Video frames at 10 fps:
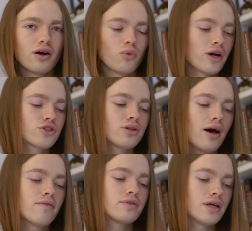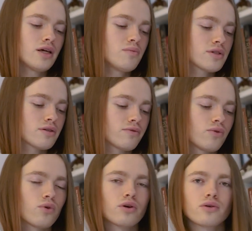we actually have names
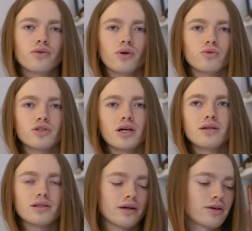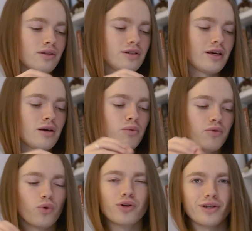for those days like the day
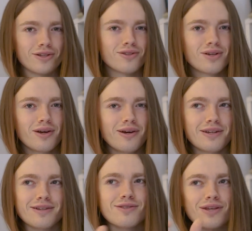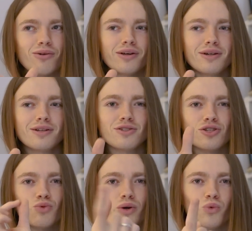before yesterday it doesn't sound like it it's
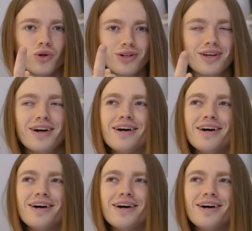just one word